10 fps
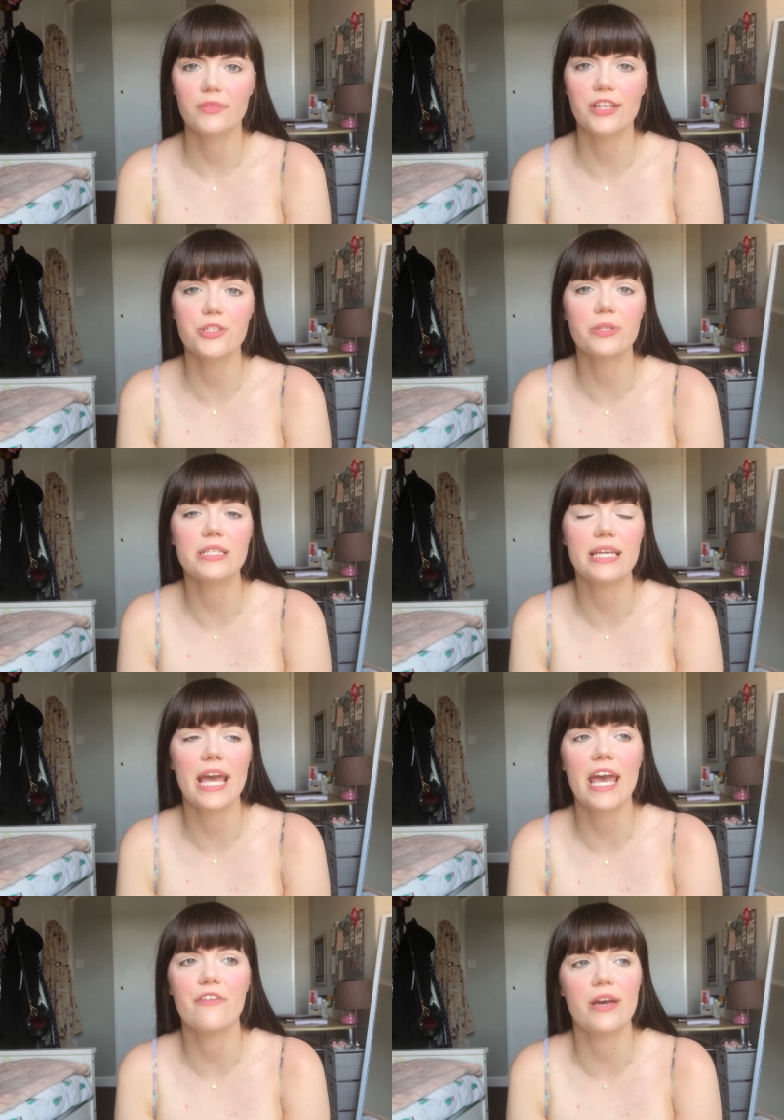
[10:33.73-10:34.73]
I just want to
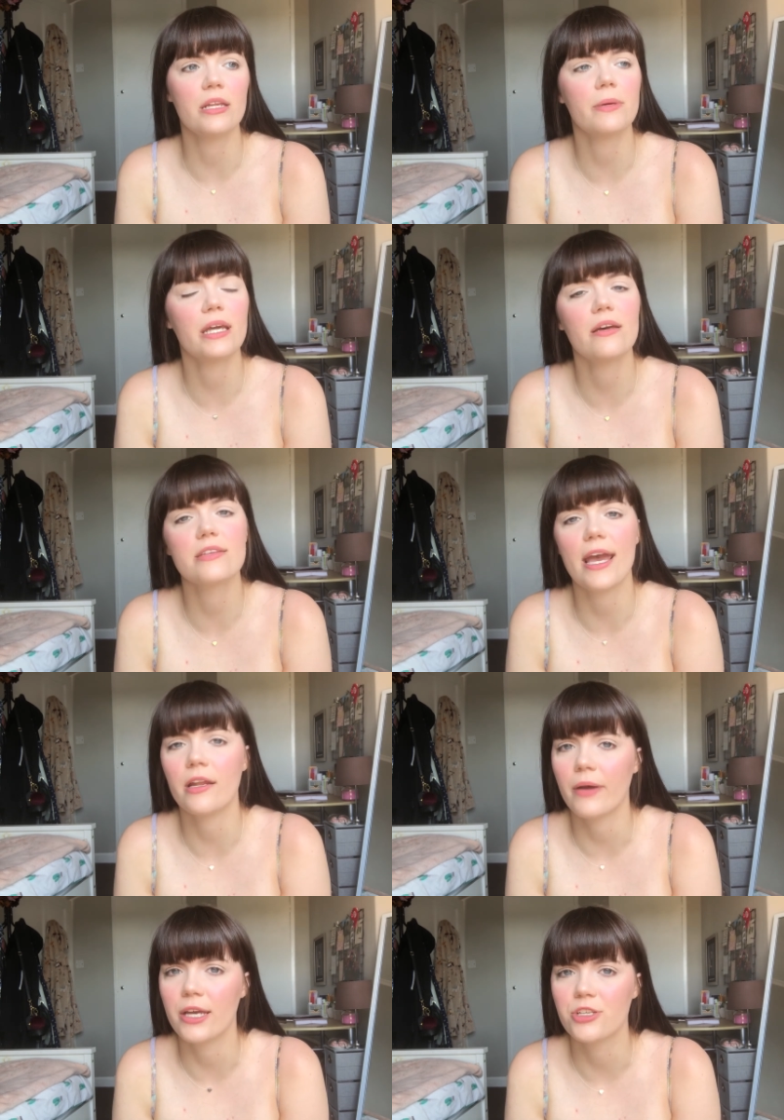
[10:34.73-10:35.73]
say, if anybody has
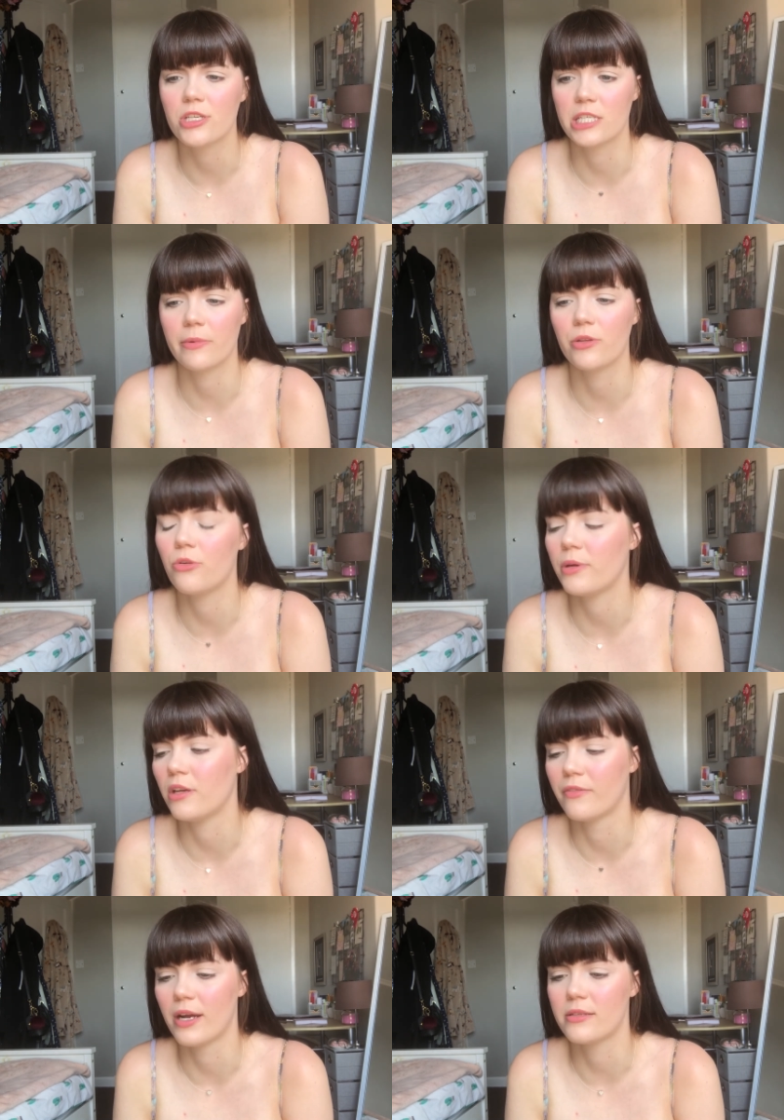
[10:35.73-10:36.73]
any questions about the Open
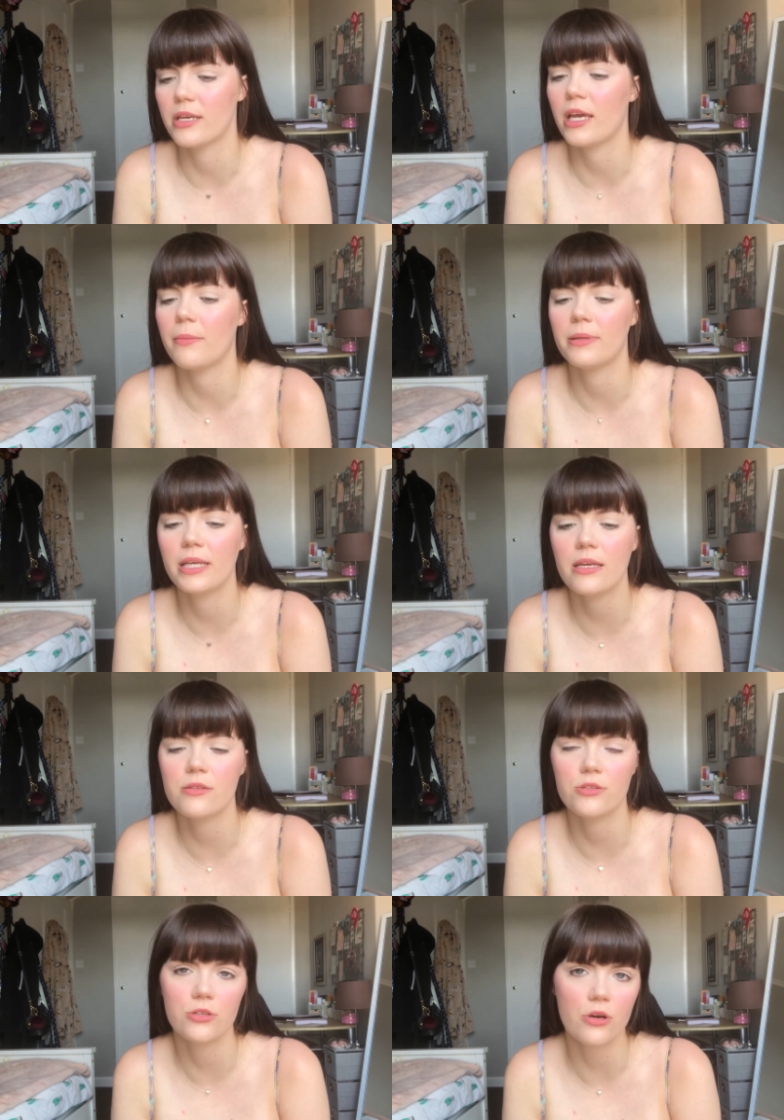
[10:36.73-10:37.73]
University,
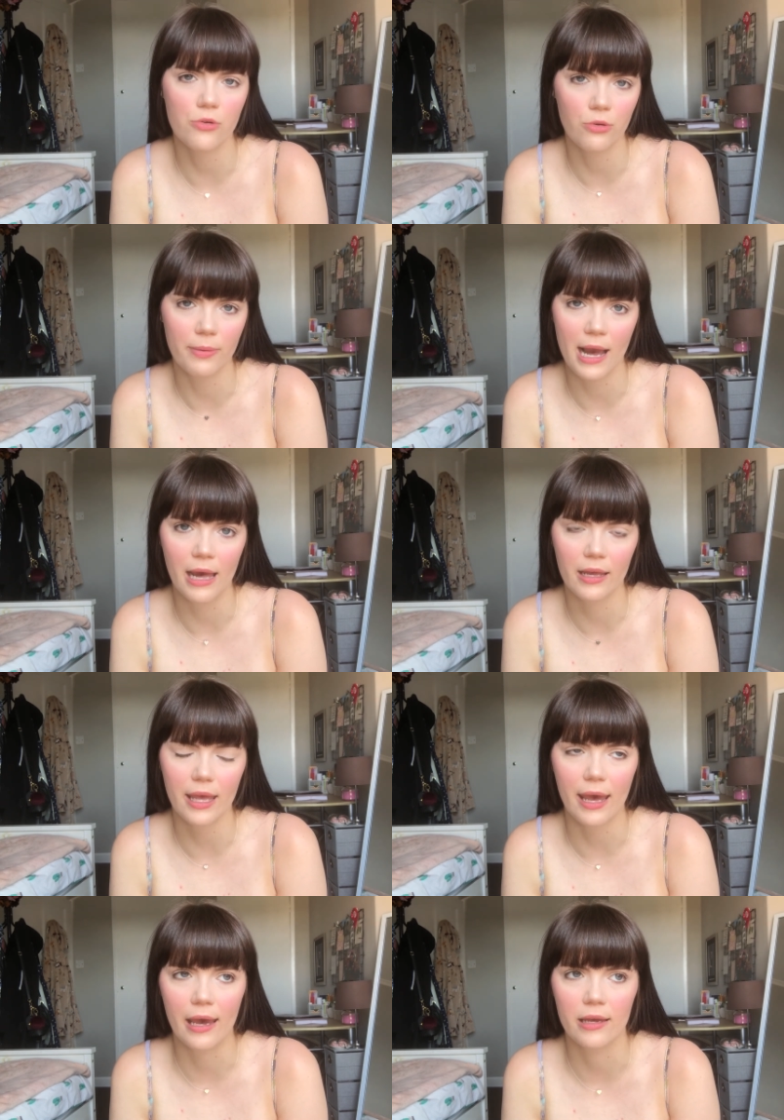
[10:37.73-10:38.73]
please do not hold
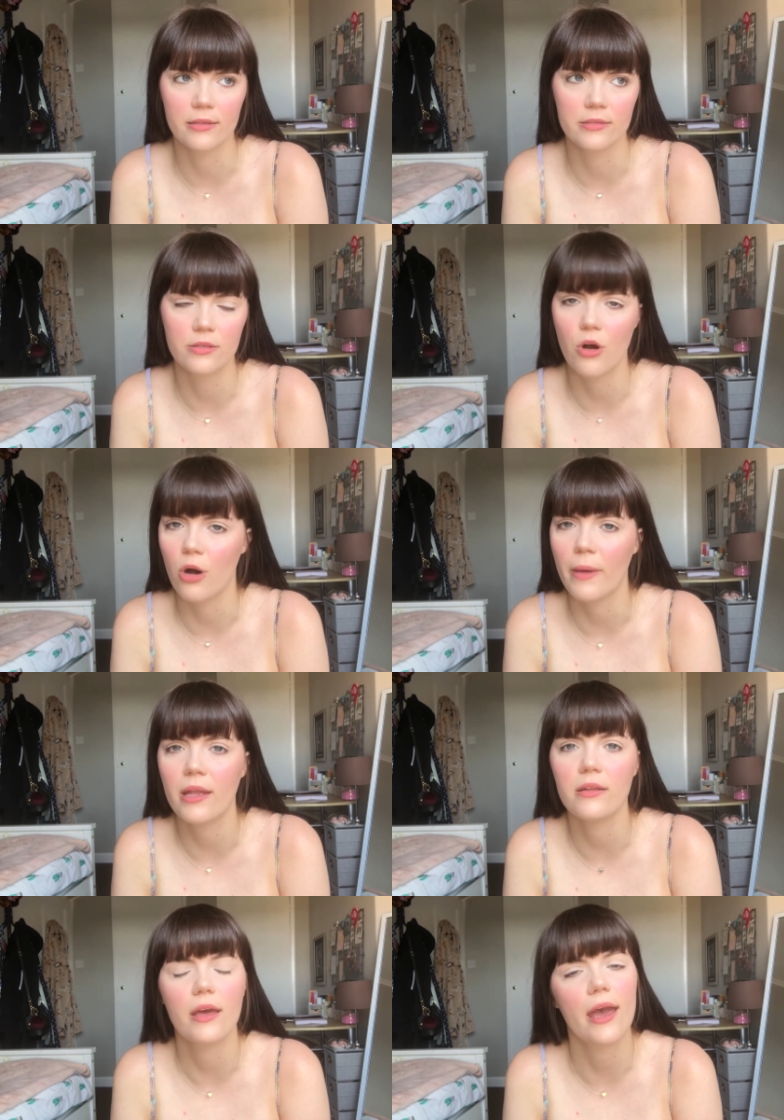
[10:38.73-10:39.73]
back and
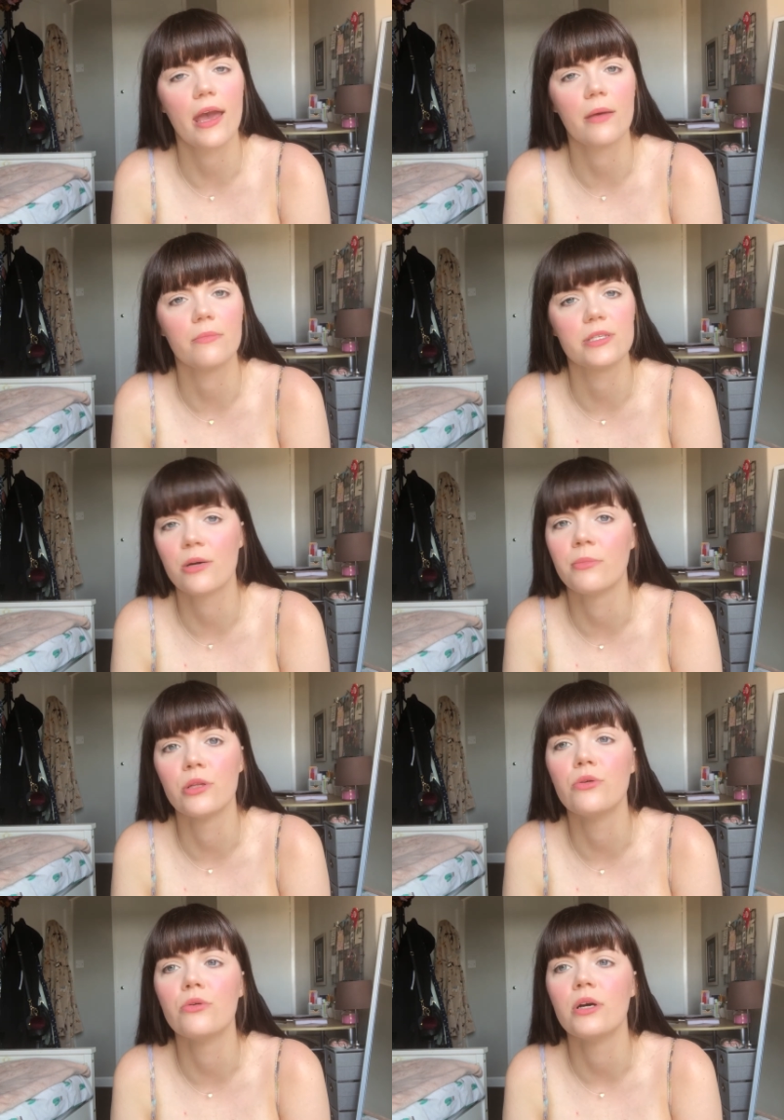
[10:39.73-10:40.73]
comment down
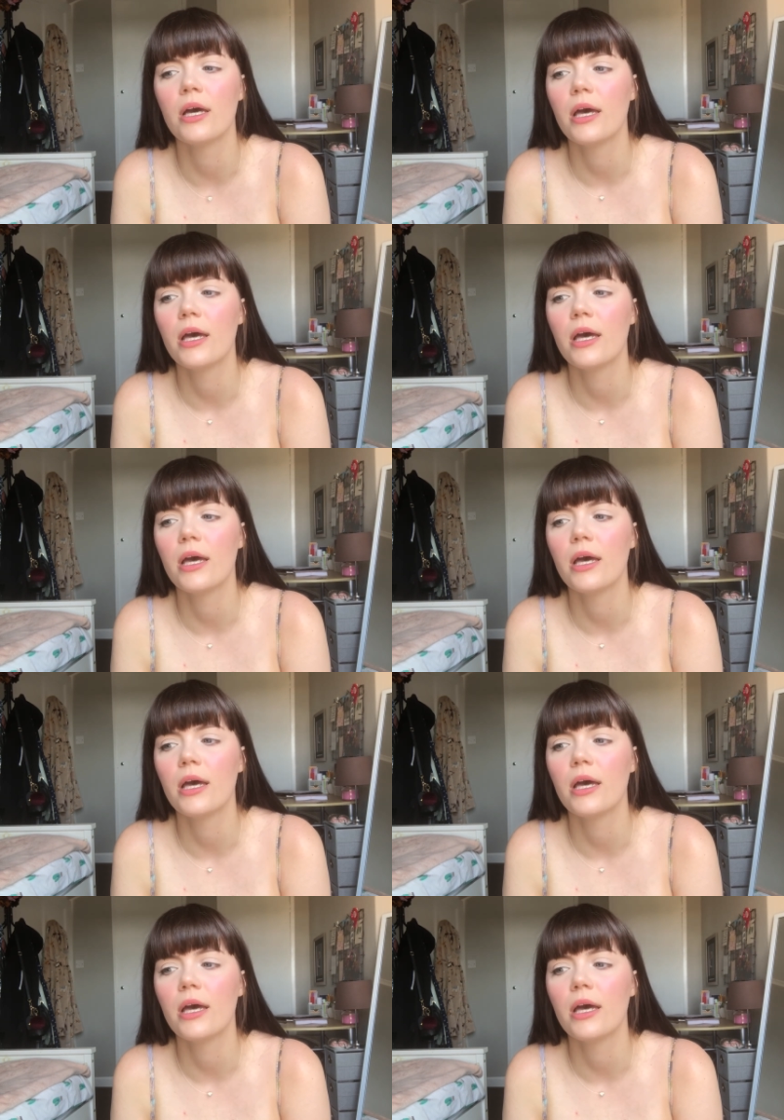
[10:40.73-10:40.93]
below,